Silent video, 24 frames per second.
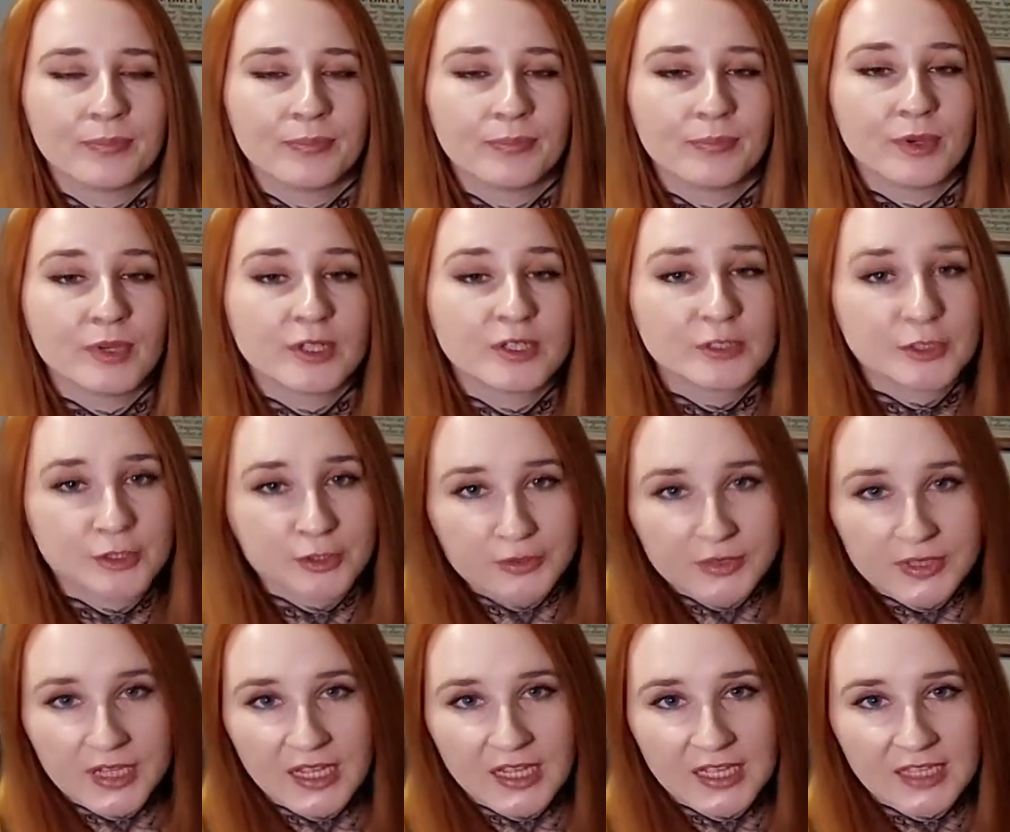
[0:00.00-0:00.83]
But
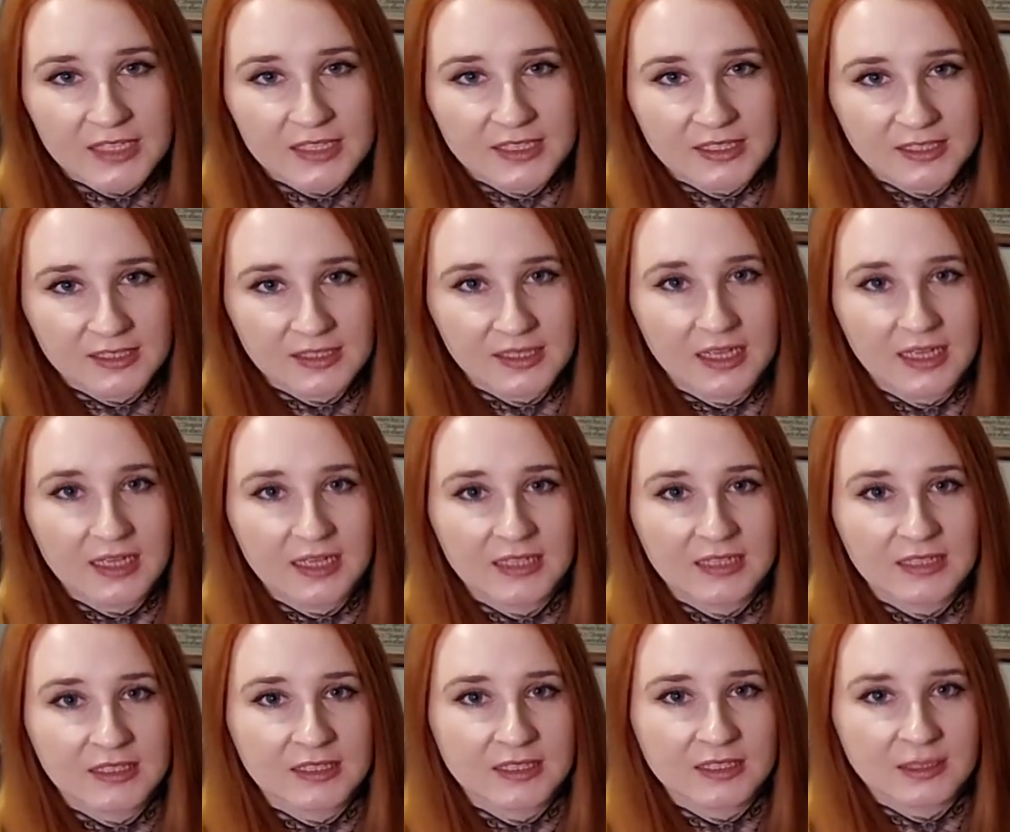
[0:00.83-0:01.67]
2 decks
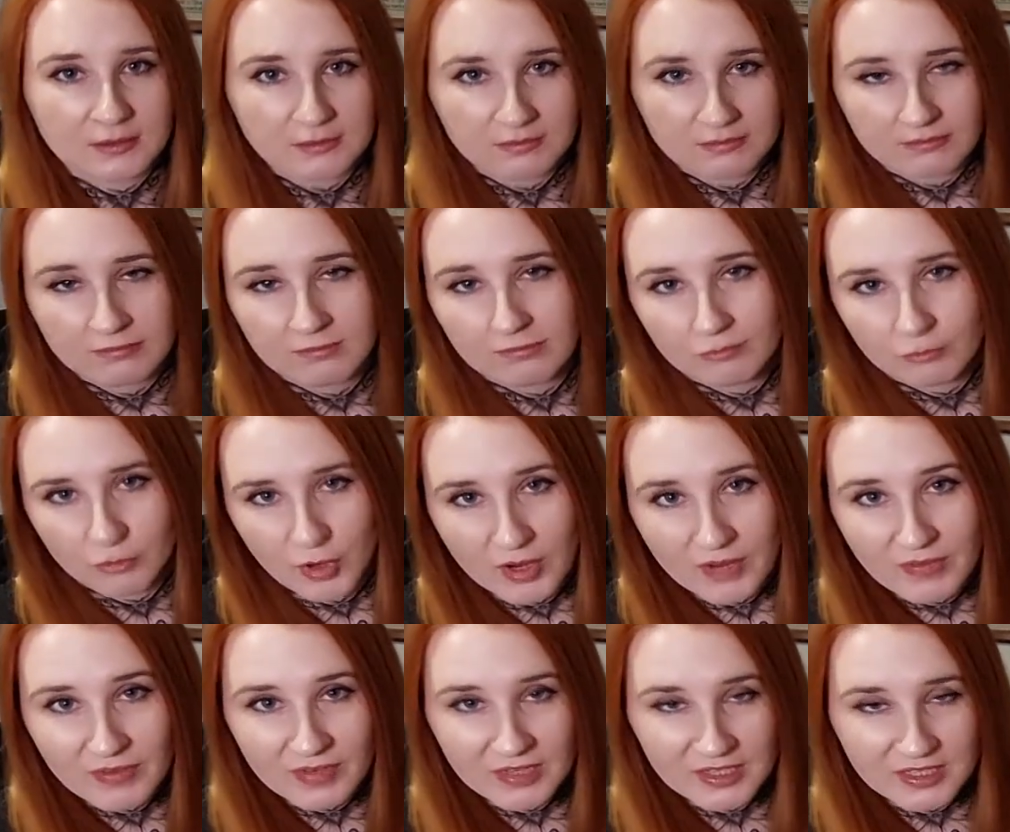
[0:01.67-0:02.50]
that
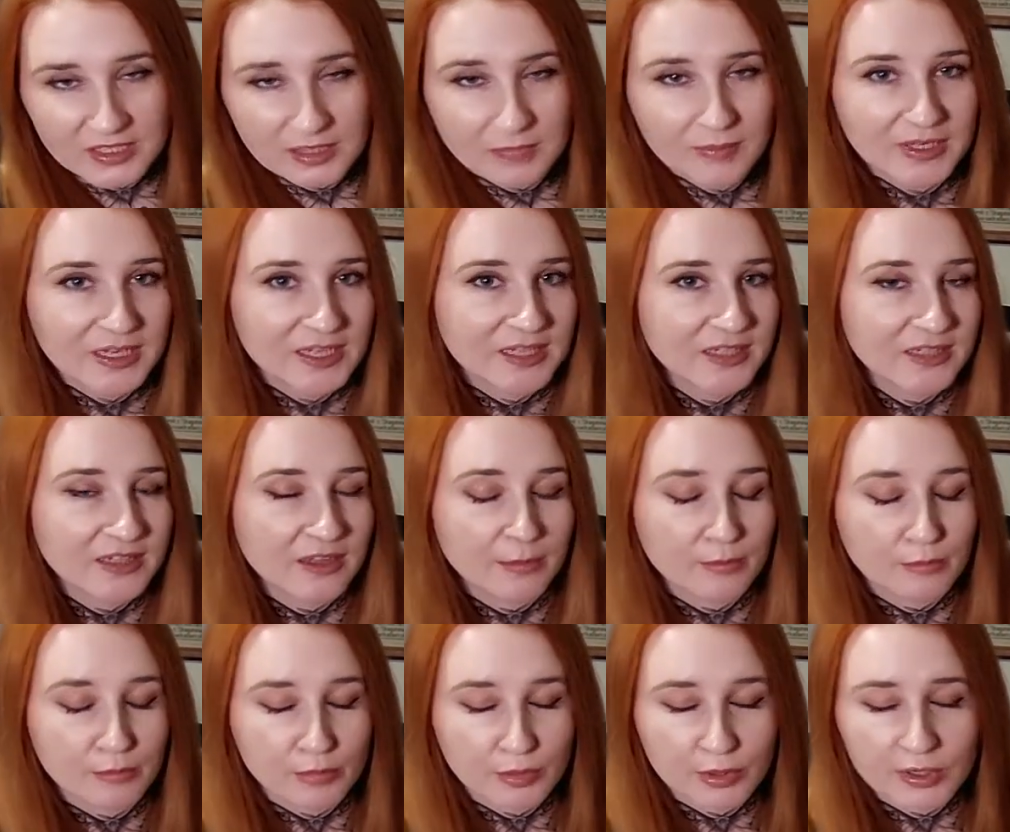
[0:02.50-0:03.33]
rightfully dominated,
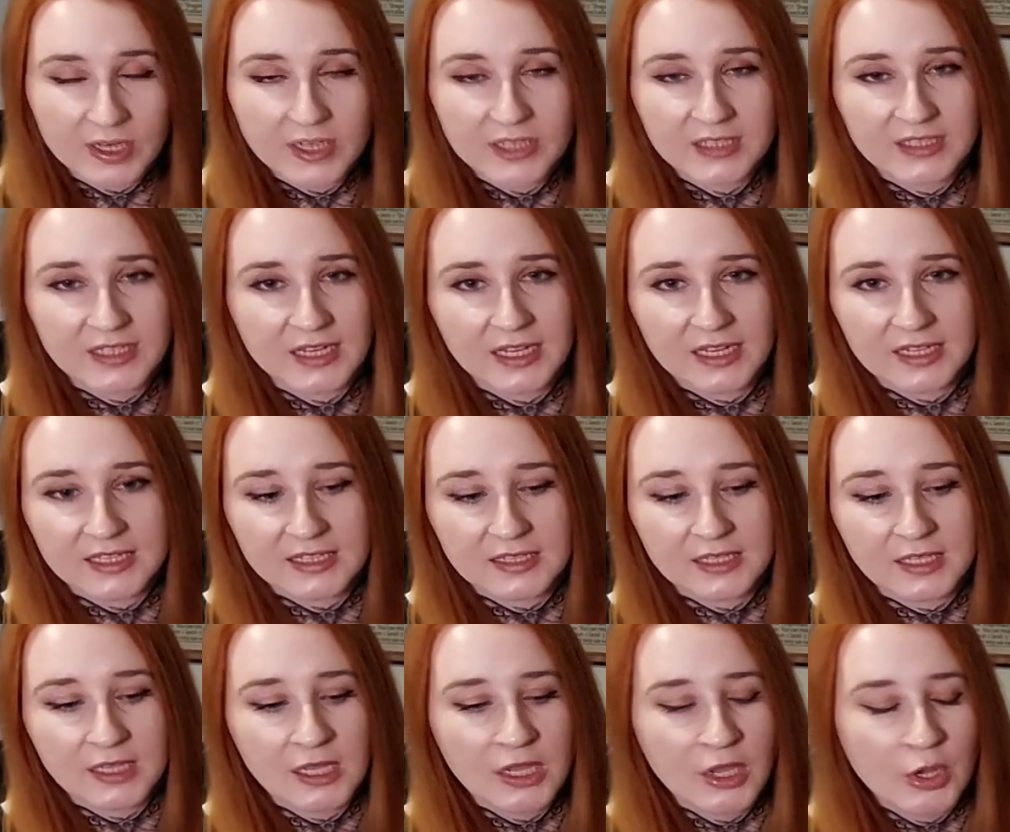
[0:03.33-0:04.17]
they're brilliant
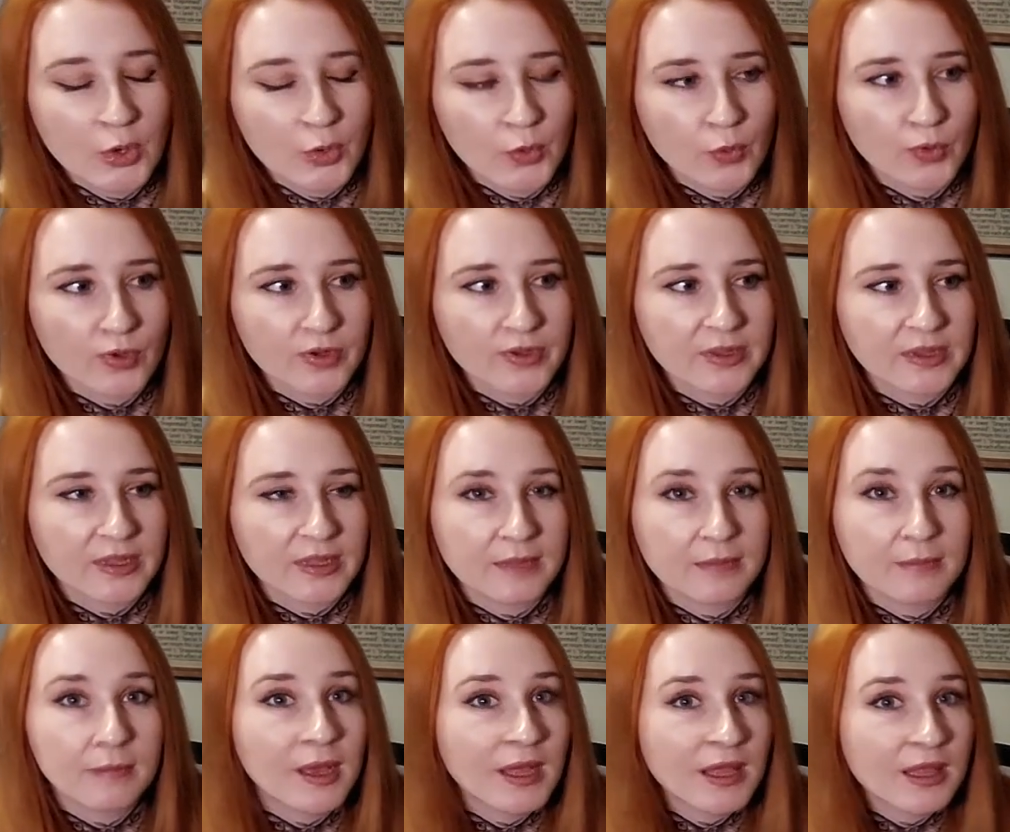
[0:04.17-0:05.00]
decks, were the
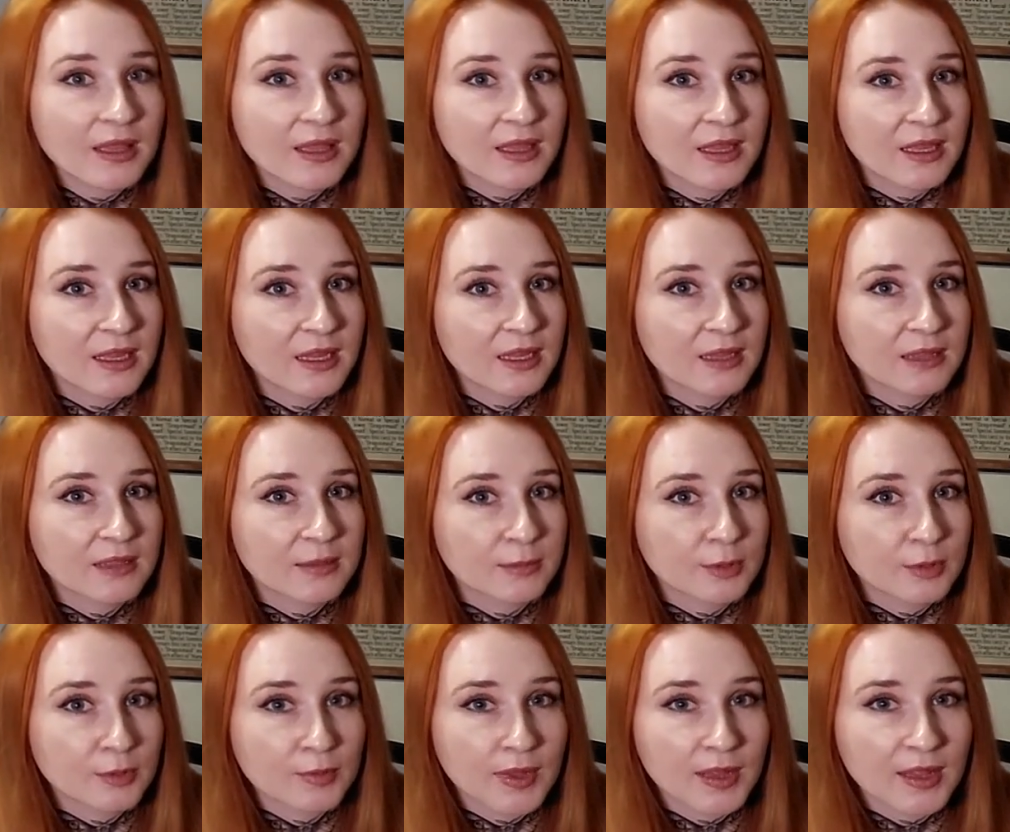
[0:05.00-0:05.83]
Blue
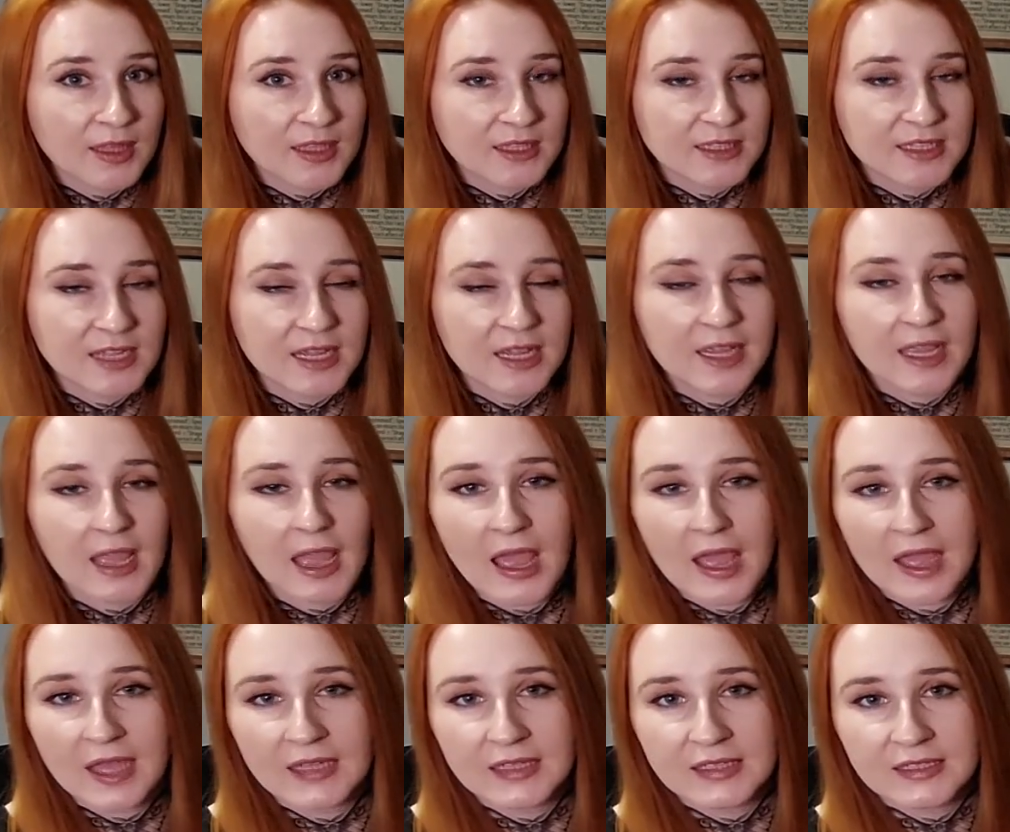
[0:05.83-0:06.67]
Melga
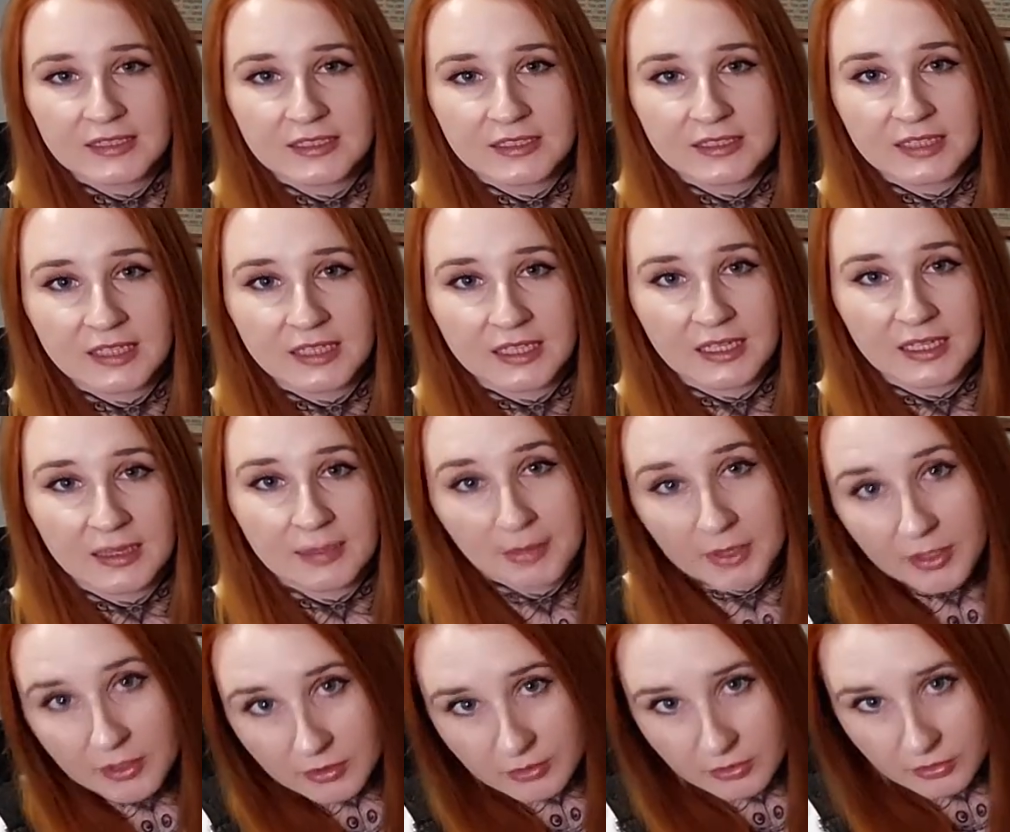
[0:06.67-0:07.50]
deck and the
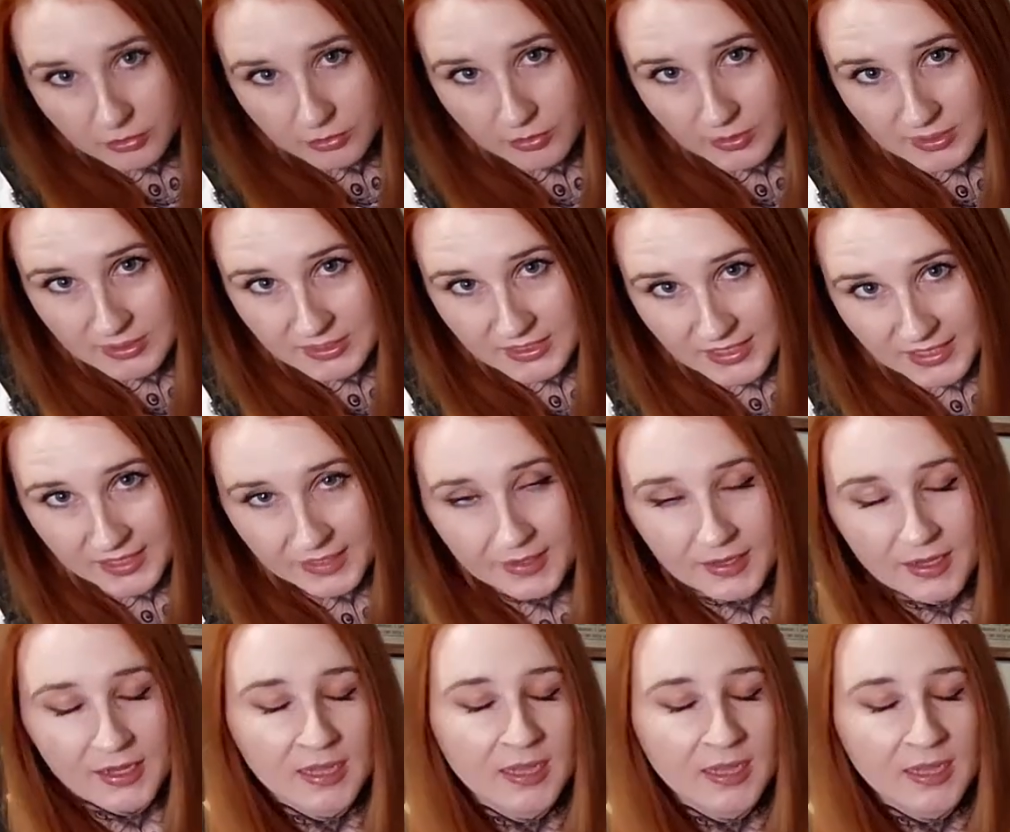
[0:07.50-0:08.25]
Imperial Digimon deck.